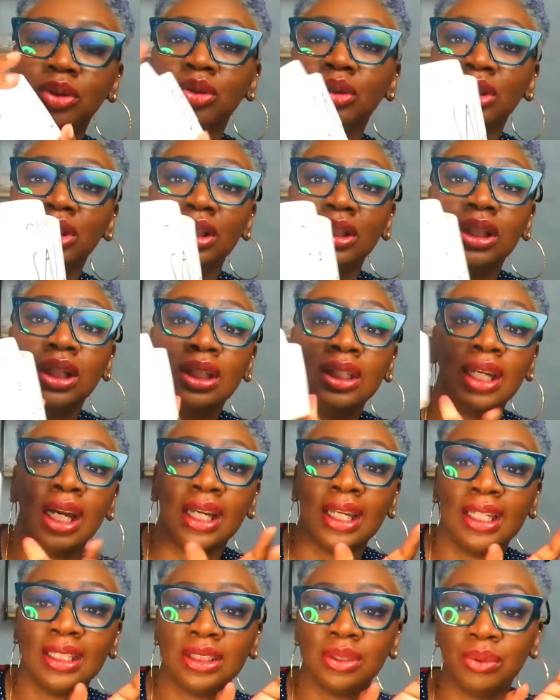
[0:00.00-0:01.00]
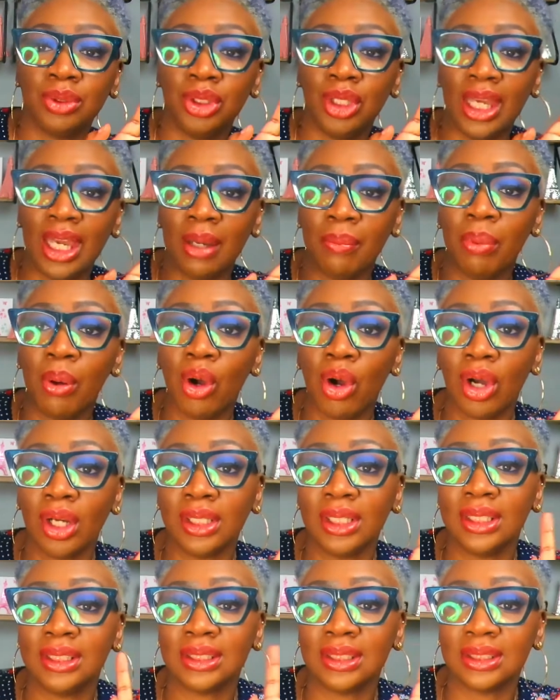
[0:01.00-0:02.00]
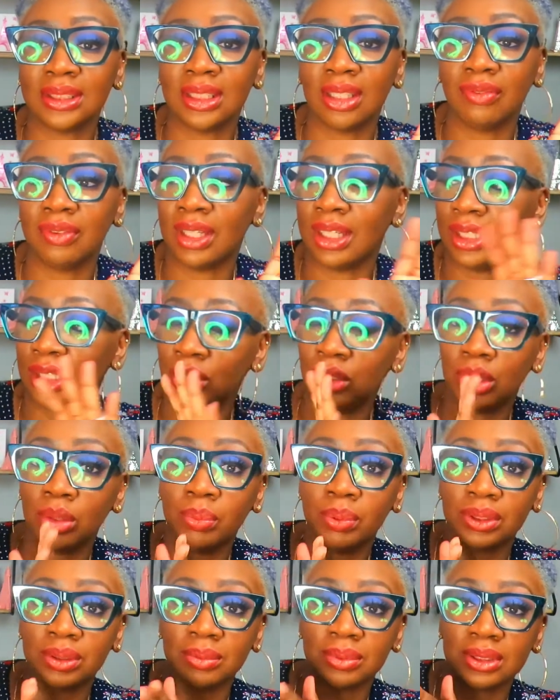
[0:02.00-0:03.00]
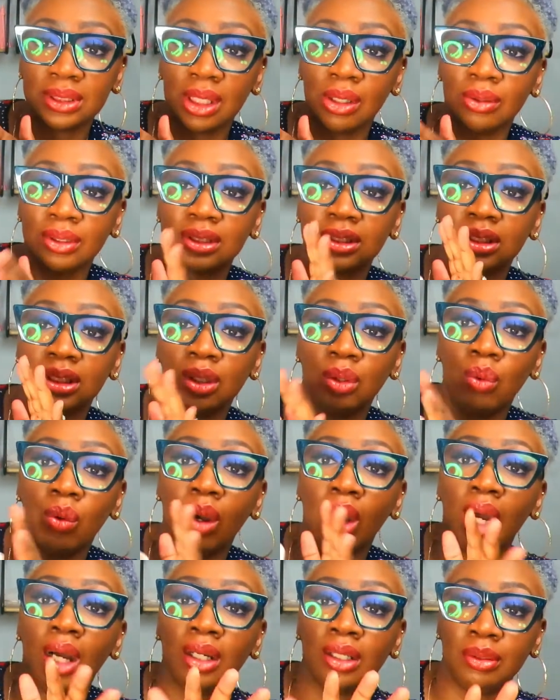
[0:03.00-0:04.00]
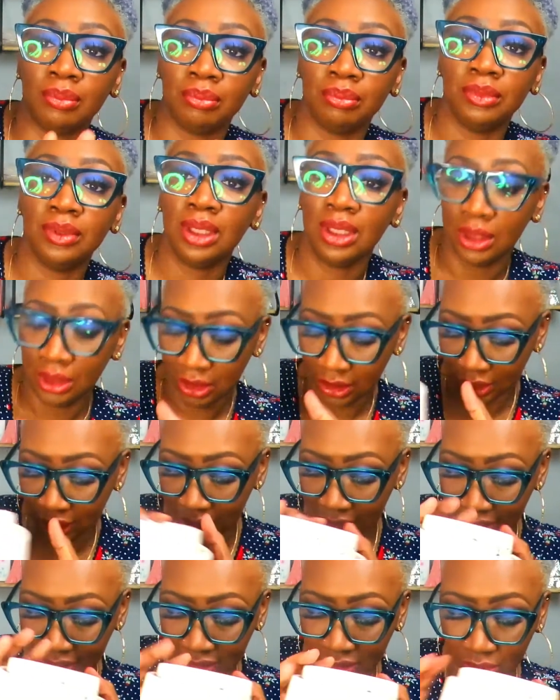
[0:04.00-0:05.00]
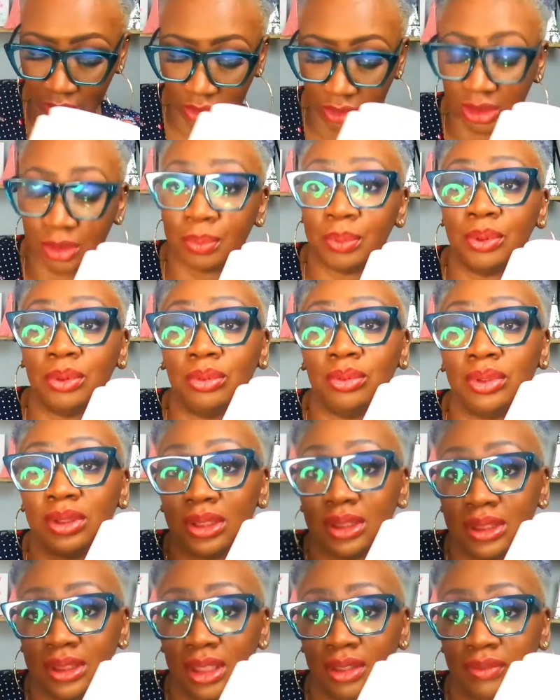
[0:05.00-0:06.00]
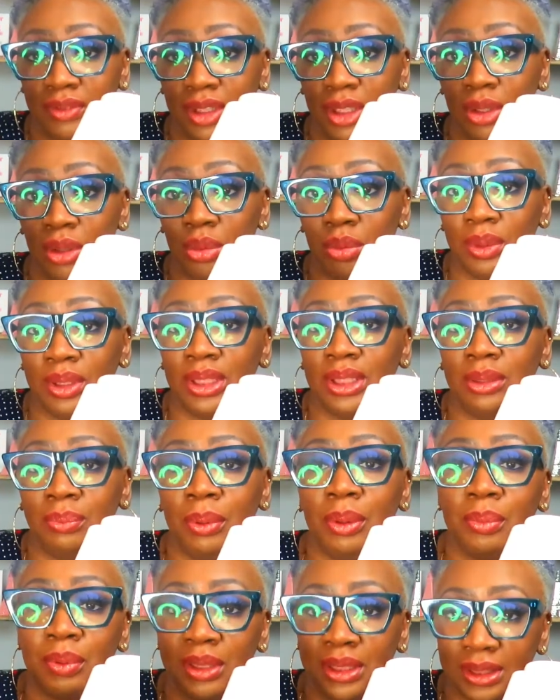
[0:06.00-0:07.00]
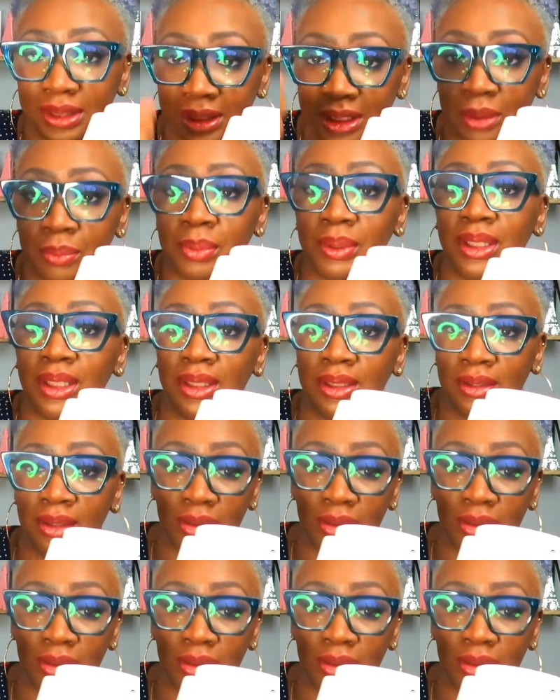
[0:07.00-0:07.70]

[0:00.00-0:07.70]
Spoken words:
You can, I guess, when you have parties and stuff like that, you can put some salsa and guac, and it has the little spoons and stuff that go with it. People can dip in.